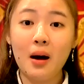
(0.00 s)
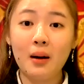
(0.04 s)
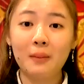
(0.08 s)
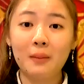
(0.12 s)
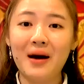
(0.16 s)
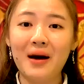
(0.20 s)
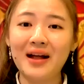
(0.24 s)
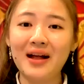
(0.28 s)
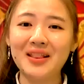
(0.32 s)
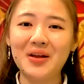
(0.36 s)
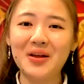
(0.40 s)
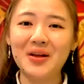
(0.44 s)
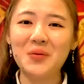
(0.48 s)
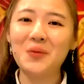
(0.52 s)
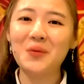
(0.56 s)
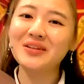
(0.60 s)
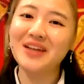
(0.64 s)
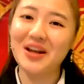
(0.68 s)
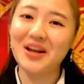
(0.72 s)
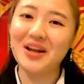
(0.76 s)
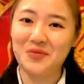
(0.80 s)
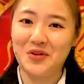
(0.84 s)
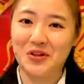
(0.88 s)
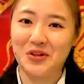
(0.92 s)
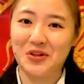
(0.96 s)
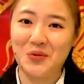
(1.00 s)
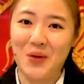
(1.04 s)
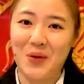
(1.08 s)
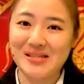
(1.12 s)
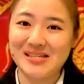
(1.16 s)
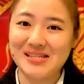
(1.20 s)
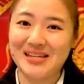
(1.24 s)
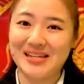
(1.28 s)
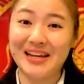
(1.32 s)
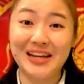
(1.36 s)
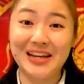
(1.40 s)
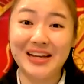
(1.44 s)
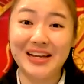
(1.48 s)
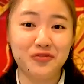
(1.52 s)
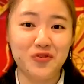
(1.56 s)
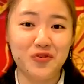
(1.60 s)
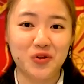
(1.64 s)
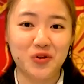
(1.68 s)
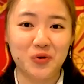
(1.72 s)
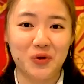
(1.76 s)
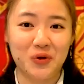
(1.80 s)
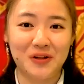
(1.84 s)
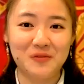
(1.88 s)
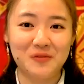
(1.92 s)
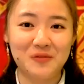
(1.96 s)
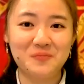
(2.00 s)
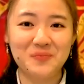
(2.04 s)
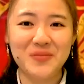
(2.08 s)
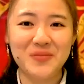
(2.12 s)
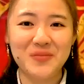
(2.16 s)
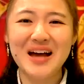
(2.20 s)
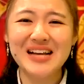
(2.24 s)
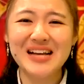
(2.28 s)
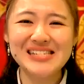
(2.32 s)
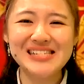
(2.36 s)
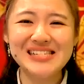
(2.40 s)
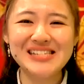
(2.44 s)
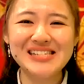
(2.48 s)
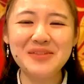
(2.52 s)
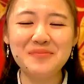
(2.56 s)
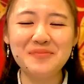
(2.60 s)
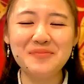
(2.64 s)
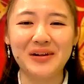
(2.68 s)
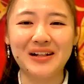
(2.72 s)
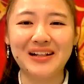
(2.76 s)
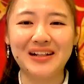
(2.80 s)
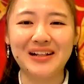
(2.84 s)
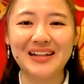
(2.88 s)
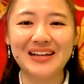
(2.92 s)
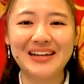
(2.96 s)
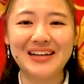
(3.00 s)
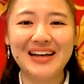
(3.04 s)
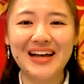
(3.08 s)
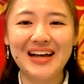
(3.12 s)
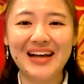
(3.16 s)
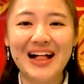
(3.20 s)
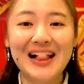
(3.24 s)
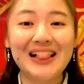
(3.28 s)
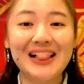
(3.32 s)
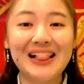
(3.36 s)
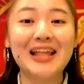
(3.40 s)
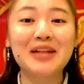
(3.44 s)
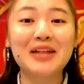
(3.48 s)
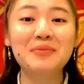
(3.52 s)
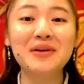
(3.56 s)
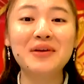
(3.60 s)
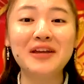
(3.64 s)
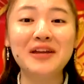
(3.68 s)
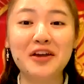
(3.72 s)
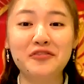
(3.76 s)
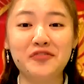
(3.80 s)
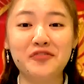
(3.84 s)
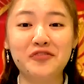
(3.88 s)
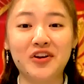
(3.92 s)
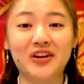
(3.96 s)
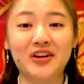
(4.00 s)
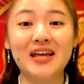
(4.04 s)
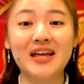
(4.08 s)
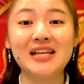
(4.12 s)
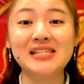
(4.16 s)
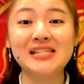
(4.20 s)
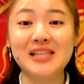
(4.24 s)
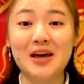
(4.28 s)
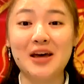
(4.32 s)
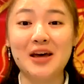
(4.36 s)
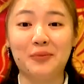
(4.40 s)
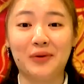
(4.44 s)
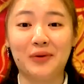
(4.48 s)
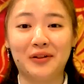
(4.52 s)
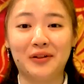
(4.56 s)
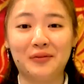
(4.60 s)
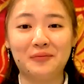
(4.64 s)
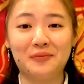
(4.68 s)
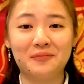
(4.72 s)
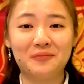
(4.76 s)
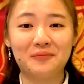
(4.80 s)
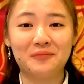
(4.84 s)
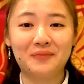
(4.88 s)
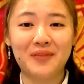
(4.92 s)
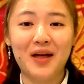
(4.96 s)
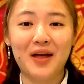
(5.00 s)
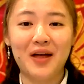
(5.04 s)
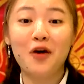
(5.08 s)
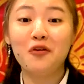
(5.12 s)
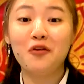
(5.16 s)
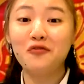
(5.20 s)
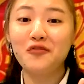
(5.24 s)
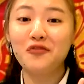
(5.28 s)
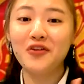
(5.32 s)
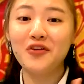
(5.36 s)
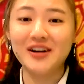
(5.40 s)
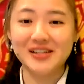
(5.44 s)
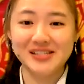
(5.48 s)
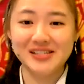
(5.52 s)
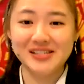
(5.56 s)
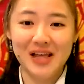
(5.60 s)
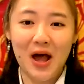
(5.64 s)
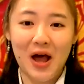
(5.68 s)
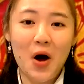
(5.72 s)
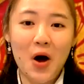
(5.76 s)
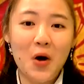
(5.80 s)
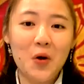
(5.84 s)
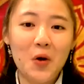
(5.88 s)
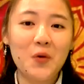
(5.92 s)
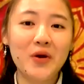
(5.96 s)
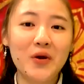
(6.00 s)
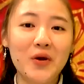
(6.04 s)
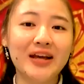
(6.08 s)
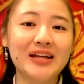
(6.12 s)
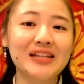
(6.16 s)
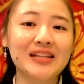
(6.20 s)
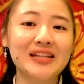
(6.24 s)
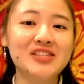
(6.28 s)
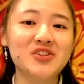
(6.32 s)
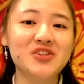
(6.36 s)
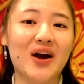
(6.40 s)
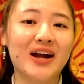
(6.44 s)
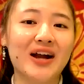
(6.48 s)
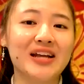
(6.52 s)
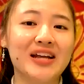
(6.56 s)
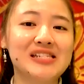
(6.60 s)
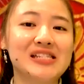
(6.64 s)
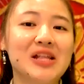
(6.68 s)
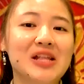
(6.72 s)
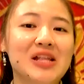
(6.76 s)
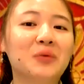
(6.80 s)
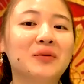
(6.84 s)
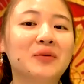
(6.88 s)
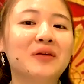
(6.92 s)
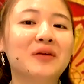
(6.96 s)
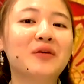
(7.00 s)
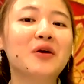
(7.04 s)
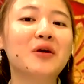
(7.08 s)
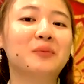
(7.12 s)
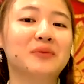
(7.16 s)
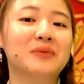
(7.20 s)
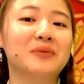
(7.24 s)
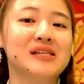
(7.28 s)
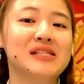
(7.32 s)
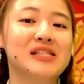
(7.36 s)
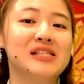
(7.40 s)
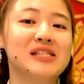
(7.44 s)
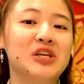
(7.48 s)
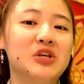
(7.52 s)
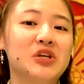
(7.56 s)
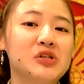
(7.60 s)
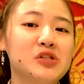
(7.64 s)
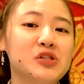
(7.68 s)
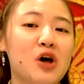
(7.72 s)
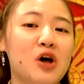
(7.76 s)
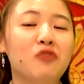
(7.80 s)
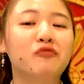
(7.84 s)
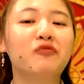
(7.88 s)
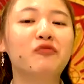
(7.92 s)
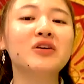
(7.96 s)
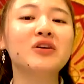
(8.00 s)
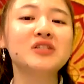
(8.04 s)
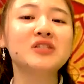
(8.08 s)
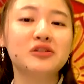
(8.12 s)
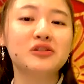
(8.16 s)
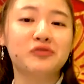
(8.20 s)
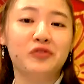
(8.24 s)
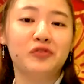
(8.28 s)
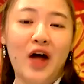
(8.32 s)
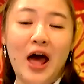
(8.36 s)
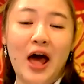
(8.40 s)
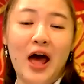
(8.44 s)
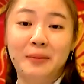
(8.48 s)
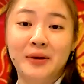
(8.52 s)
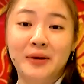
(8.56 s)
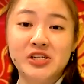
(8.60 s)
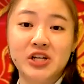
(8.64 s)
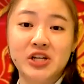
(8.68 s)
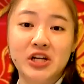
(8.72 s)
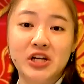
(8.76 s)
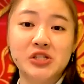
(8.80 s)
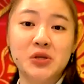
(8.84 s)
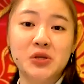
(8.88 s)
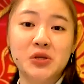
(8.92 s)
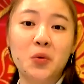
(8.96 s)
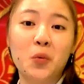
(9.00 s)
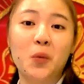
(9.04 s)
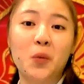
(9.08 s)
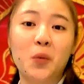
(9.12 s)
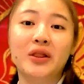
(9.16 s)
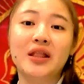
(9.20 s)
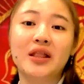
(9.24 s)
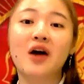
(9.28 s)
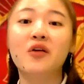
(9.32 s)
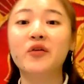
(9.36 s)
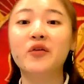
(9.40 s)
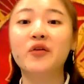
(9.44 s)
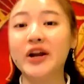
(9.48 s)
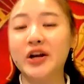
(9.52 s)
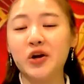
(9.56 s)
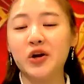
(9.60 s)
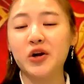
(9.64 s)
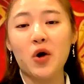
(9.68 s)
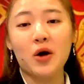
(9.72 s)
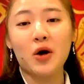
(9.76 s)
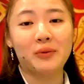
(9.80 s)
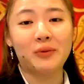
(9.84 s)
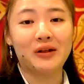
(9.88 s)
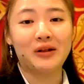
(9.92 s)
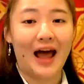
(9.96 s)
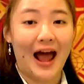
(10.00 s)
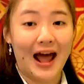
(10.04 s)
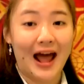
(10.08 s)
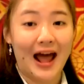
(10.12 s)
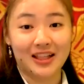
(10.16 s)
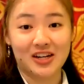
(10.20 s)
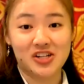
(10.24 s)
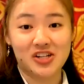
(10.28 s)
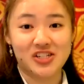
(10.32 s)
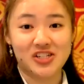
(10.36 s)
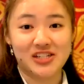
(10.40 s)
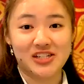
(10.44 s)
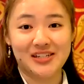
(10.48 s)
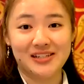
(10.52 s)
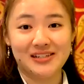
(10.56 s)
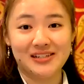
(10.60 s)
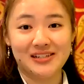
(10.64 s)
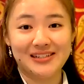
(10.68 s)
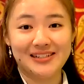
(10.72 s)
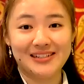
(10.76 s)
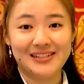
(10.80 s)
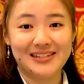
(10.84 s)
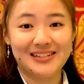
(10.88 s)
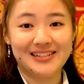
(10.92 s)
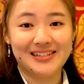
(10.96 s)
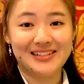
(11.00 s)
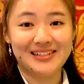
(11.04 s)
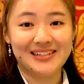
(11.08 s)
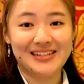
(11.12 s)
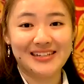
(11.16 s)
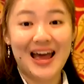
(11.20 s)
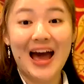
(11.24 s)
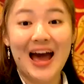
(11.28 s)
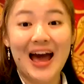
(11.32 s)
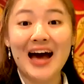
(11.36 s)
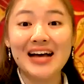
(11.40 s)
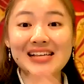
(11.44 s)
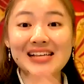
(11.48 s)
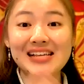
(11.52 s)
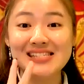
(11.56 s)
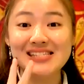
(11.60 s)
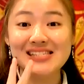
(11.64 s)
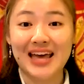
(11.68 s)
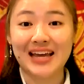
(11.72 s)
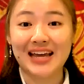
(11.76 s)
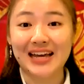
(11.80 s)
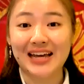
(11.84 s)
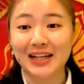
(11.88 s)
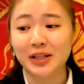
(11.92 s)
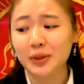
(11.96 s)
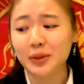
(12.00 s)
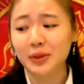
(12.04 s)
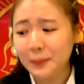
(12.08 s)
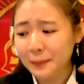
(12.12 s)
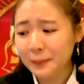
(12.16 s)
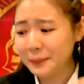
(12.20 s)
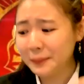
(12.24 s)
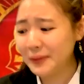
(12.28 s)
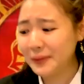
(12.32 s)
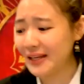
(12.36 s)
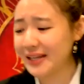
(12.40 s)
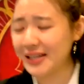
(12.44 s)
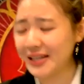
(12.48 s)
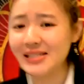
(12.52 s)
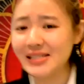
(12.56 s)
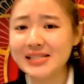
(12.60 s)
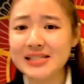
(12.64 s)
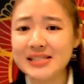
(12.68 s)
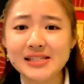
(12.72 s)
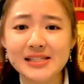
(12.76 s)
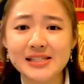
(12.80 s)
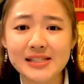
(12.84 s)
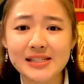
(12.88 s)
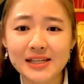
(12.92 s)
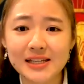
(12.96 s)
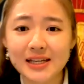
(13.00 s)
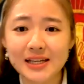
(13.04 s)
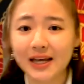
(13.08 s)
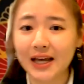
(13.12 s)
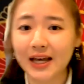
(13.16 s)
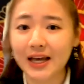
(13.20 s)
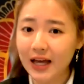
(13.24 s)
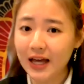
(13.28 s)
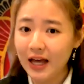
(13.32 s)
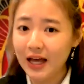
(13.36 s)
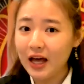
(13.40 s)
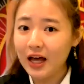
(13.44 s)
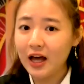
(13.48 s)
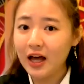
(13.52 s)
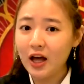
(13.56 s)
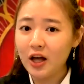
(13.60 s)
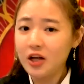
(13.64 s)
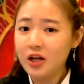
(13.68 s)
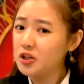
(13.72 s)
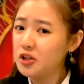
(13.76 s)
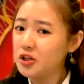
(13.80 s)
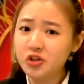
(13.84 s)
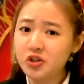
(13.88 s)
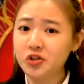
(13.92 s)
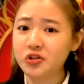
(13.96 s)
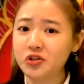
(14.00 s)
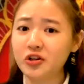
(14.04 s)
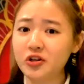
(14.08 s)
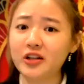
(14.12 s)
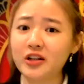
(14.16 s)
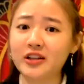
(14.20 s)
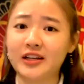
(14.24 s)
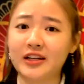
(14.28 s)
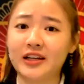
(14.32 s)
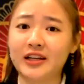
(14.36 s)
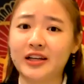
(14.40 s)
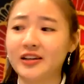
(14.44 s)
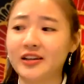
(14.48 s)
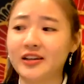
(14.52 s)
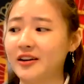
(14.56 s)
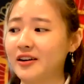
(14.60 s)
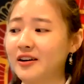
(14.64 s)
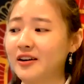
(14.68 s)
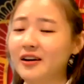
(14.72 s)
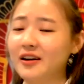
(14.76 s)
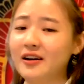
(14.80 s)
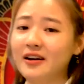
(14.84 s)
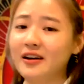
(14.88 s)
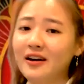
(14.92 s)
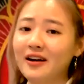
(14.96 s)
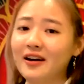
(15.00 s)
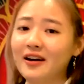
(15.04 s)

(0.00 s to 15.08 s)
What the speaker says: But what can we do as individuals? People, let me give you an example. First, we can try slowly replace the use of fossil fuel emissions with renewable energy. Second, please do not litter.